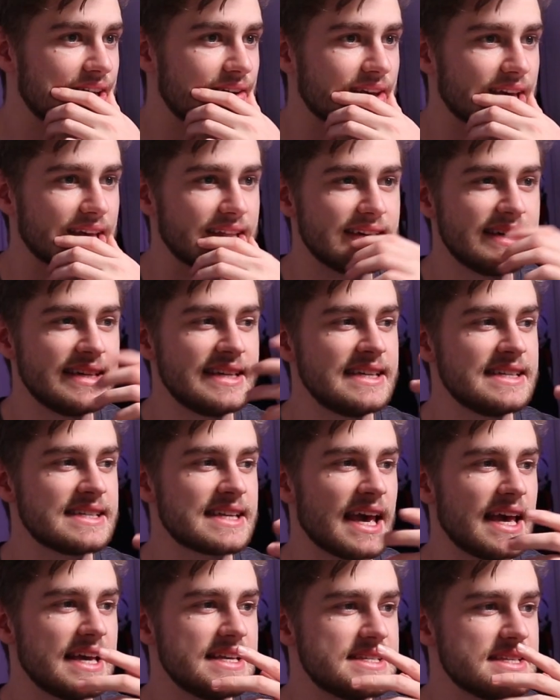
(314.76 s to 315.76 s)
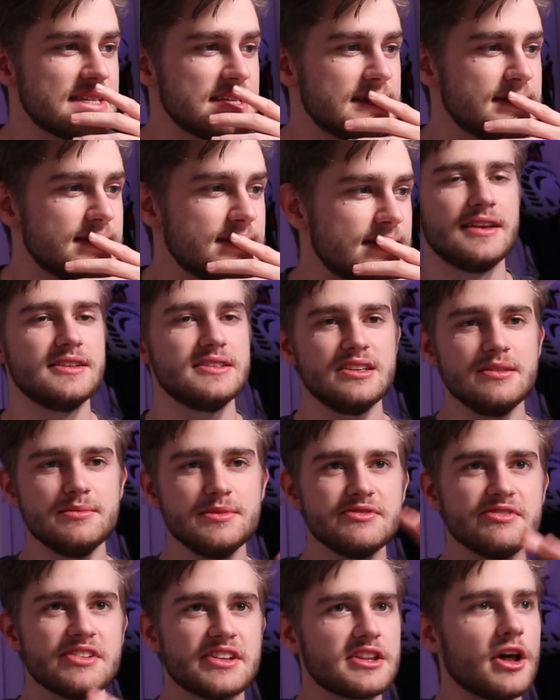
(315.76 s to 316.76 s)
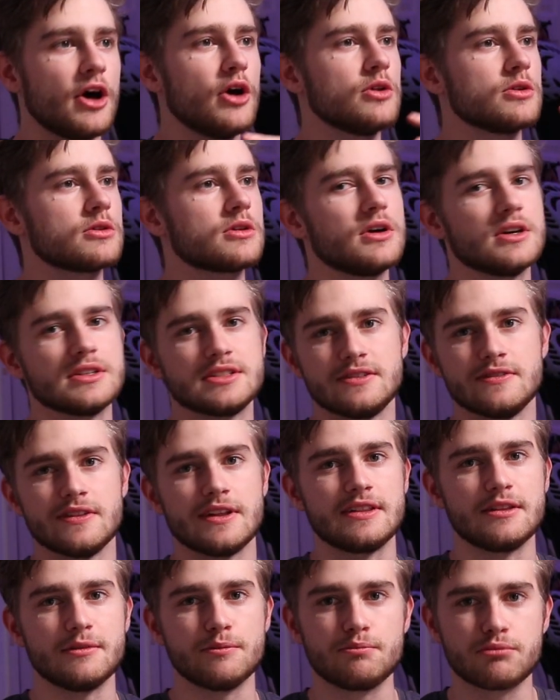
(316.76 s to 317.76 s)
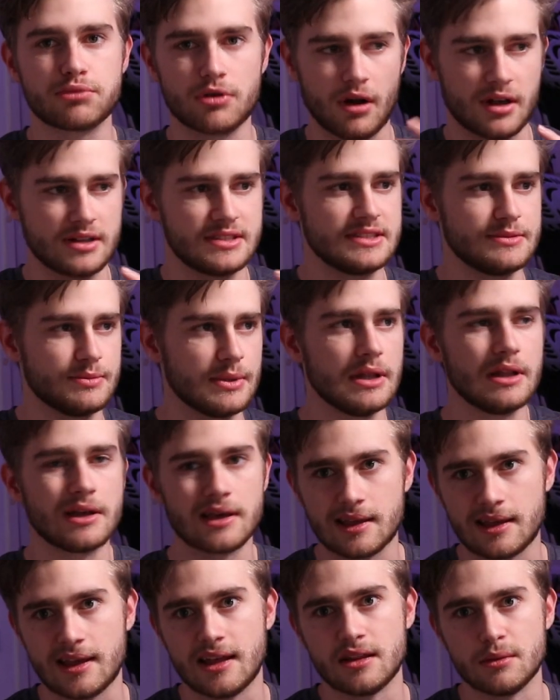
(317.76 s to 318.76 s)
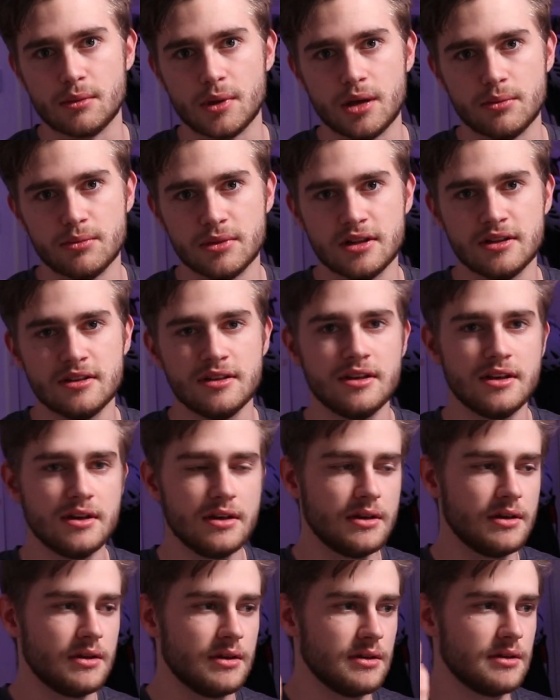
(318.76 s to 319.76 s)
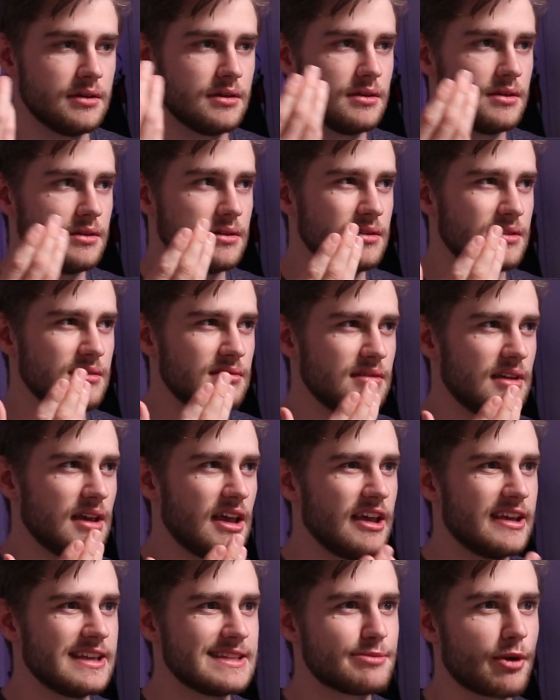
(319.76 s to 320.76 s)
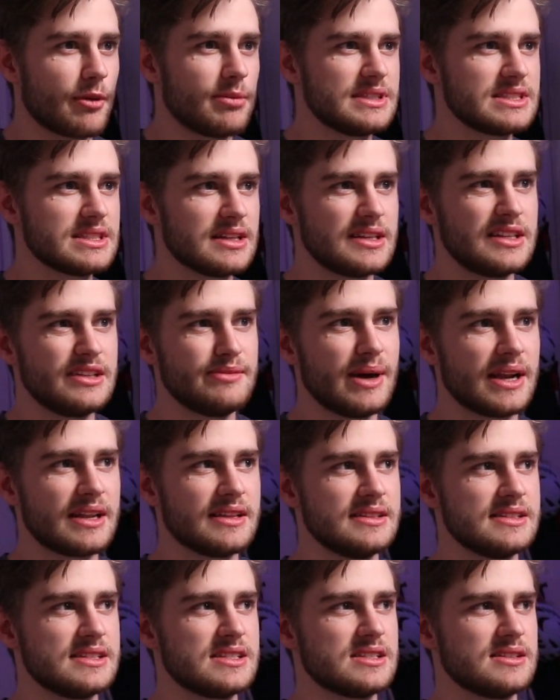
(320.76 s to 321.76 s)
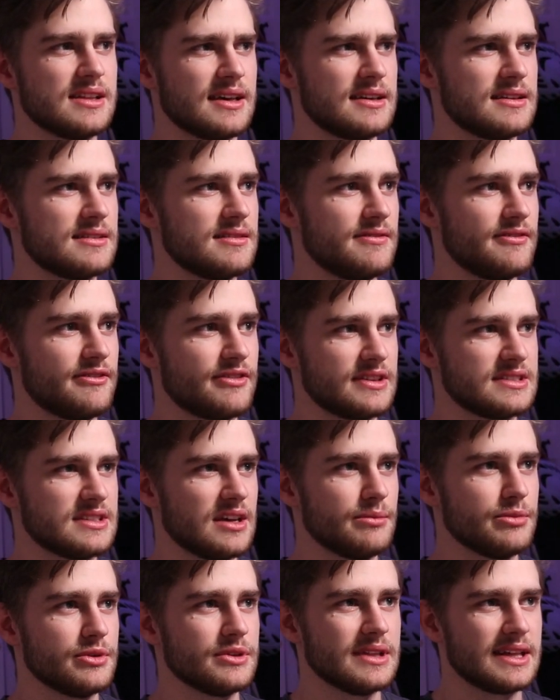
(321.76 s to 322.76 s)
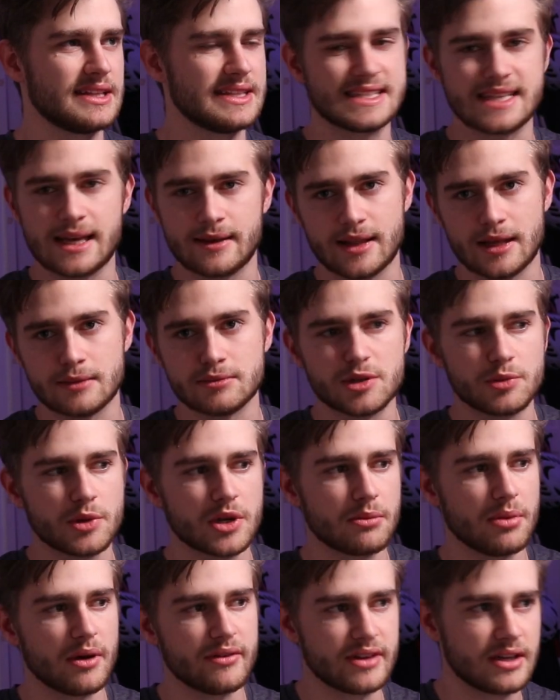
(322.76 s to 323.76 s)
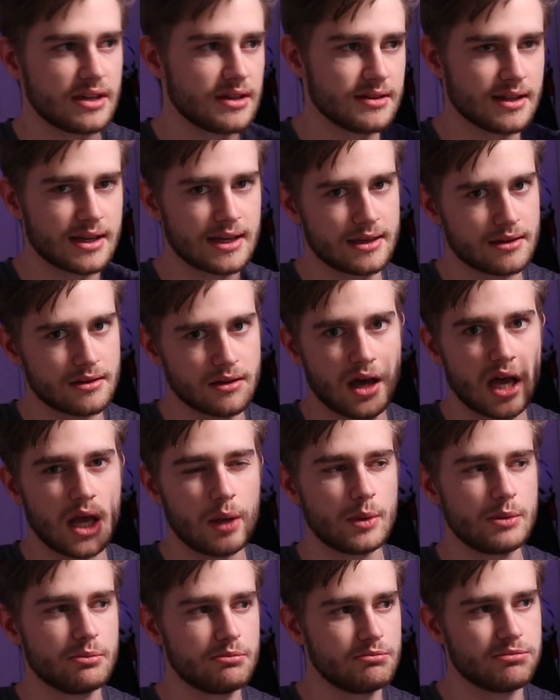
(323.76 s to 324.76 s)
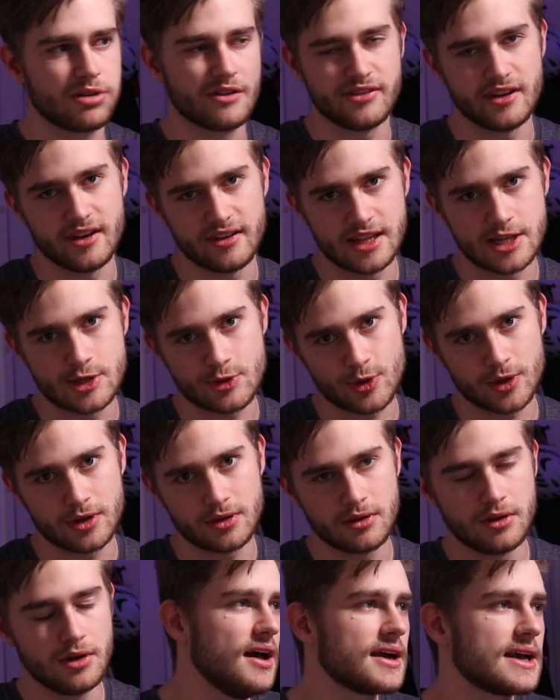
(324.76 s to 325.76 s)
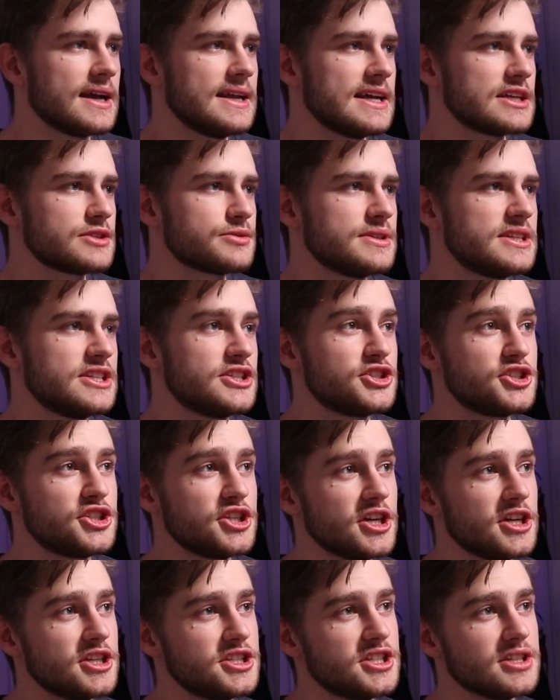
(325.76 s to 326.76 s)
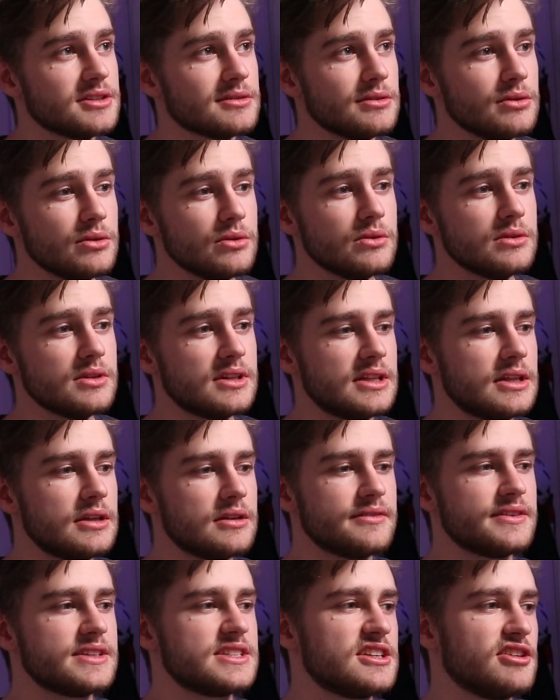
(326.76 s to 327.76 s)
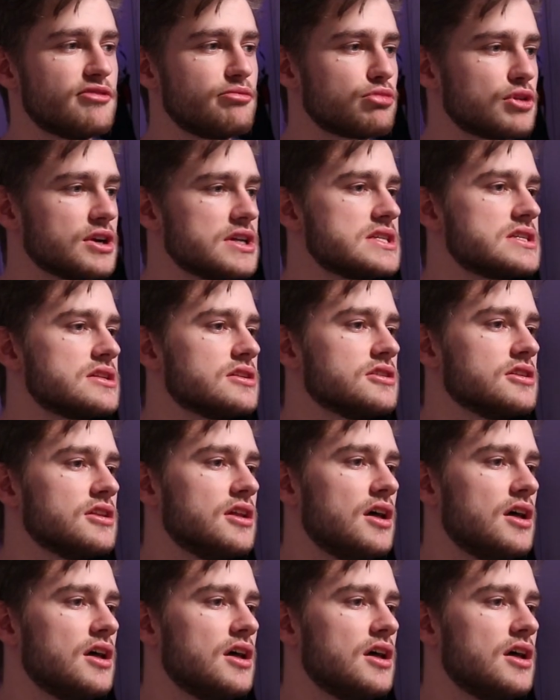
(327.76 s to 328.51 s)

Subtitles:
Okay, it is catered. In terms of like the whole cost of like prices we're looking at the moment, it is probably slightly better than like, for example, like the Southampton one above it. Like, I would prefer this one. Okay, next one is Churchill Hall in the University of Bristol.